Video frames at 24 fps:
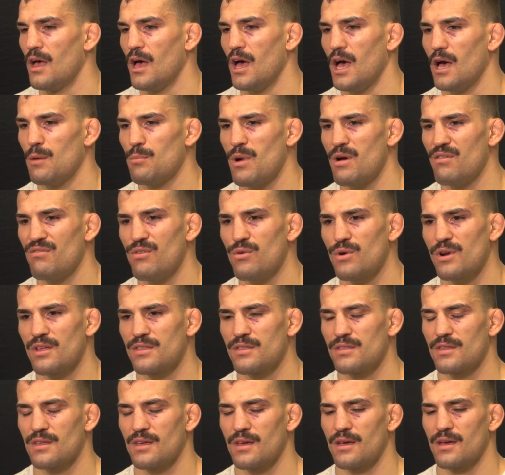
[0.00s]
My vote
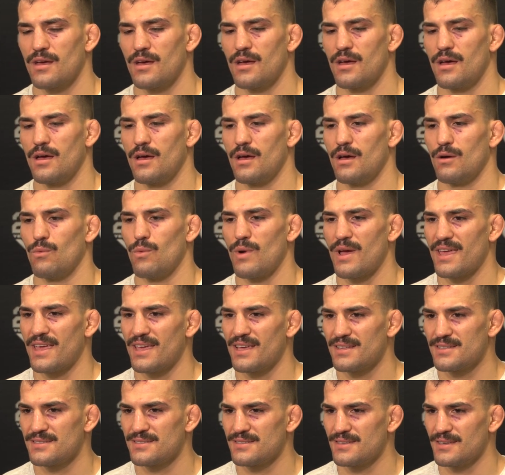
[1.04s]
on the
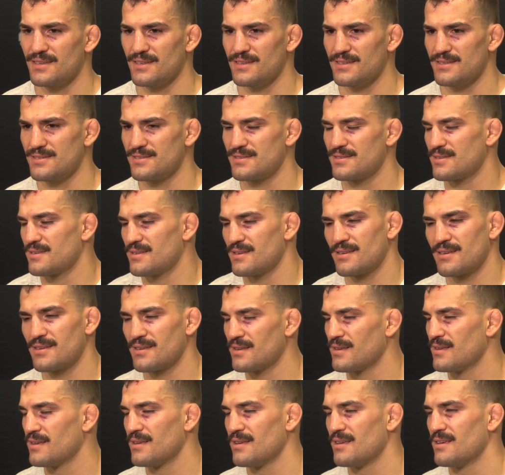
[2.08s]
weigh-ins is
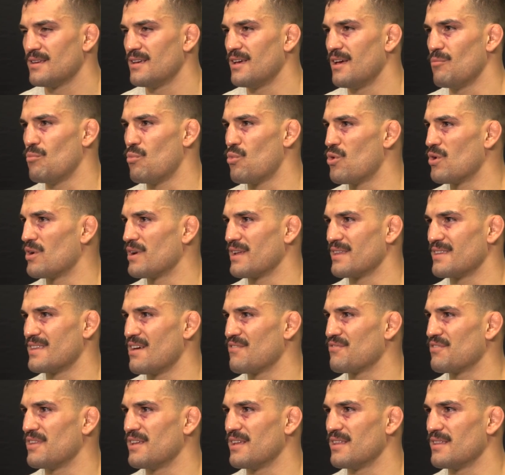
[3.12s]
morning,
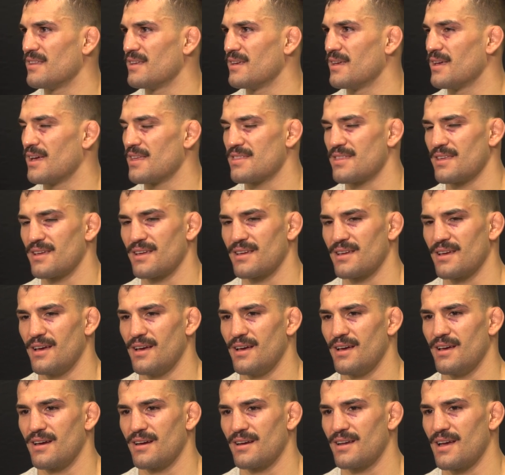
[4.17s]
definitely. I think
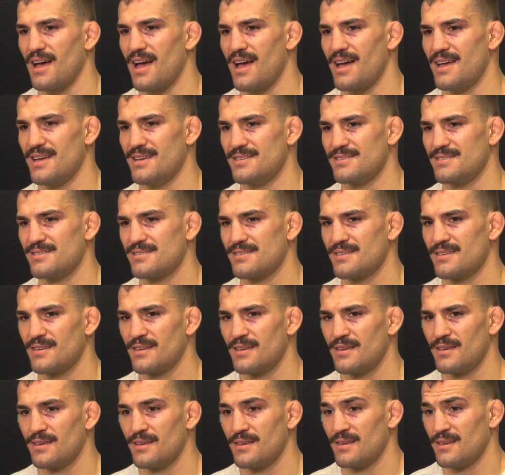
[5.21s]
guys,
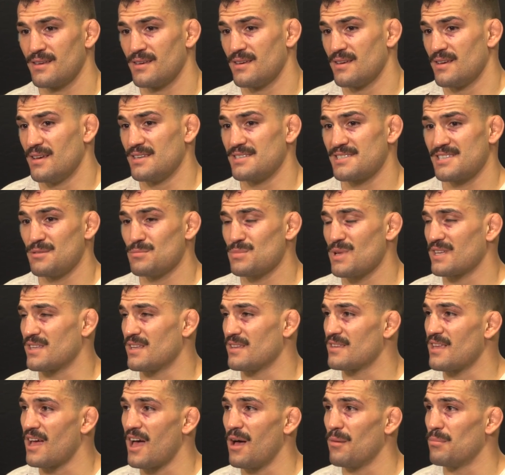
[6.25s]
it seems like the
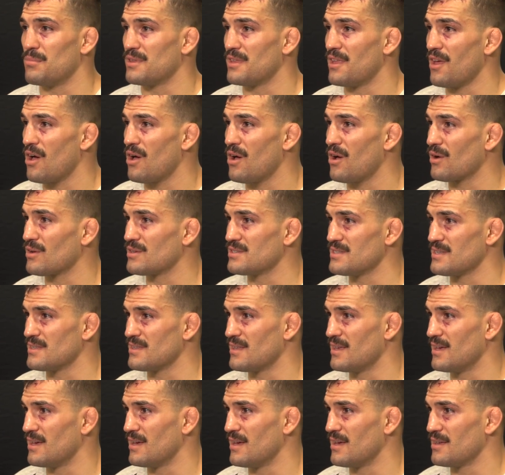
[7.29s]
top dogs in
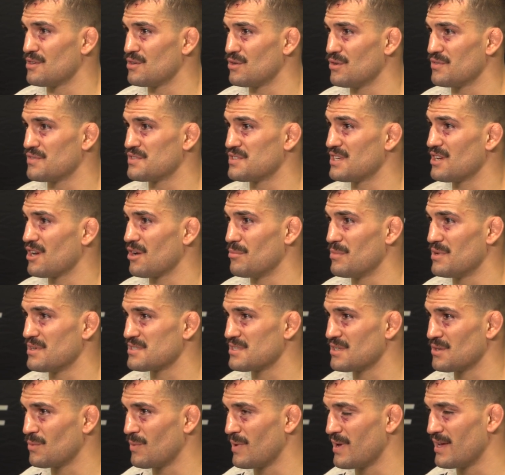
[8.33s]
the UFC are
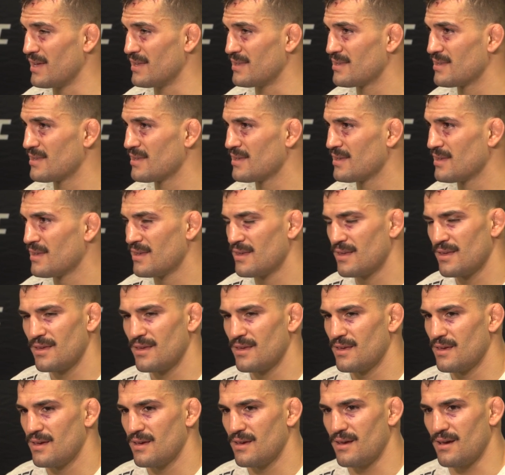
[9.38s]
missing weight.
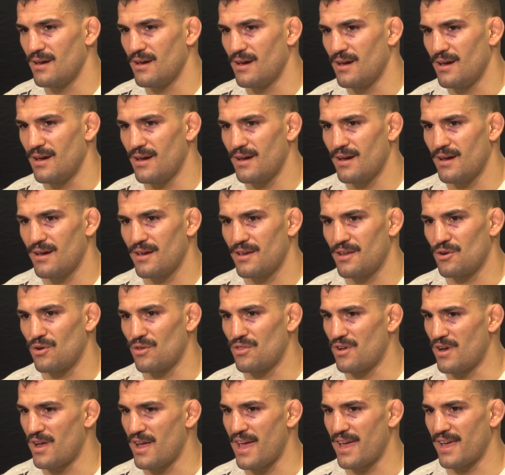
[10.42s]
you know,
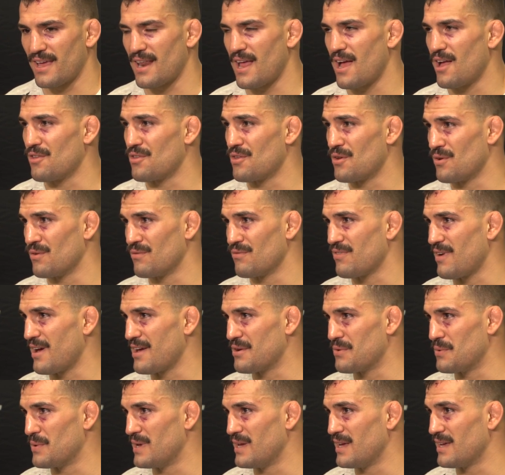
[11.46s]
they're hanging out during
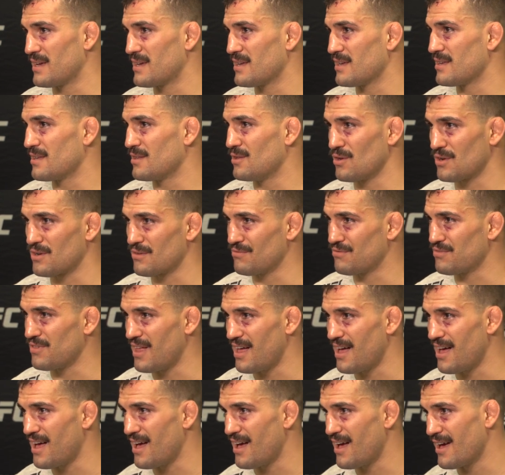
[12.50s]
fight week, looking
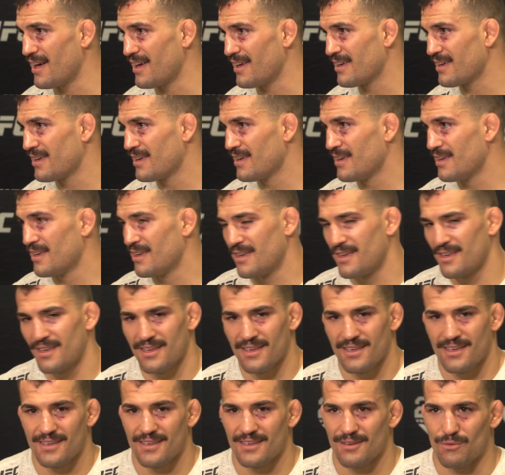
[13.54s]
fly,
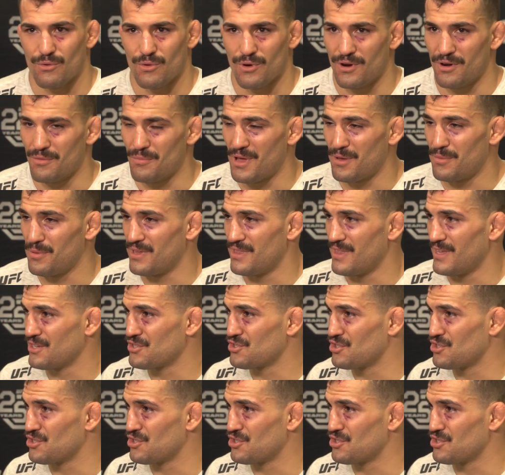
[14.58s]
or maybe they